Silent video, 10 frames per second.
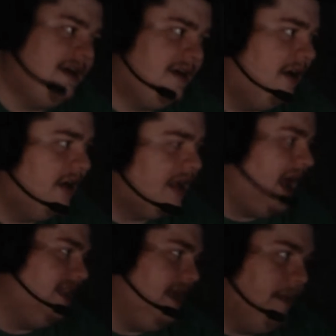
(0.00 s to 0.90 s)
I don't know.
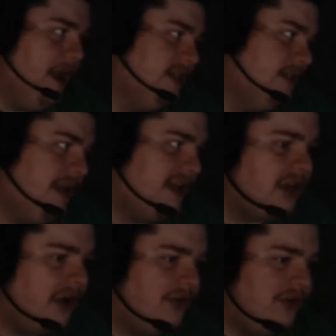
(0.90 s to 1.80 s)
Like, I might just be a
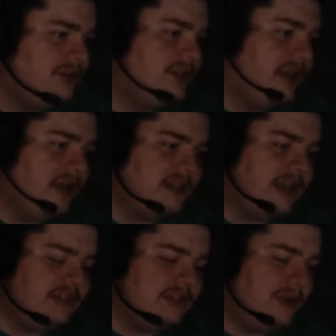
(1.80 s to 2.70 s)
tolerance thing because
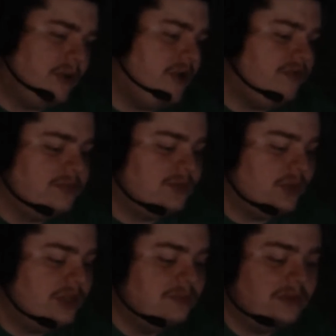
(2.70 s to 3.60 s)
I've just been away from
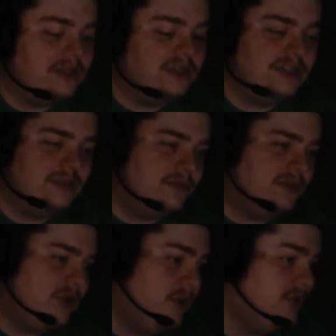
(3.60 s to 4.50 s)
sweets, but they just seem
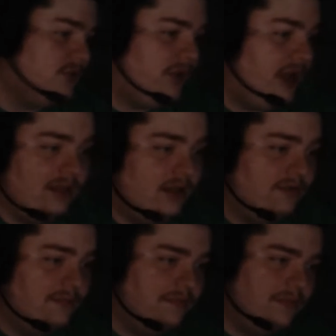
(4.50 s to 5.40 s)
so sweet. I
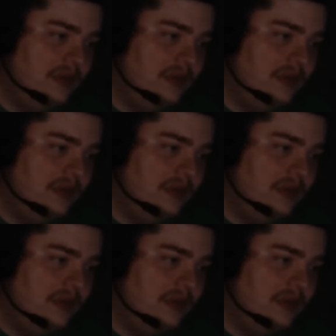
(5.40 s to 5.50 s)
love them.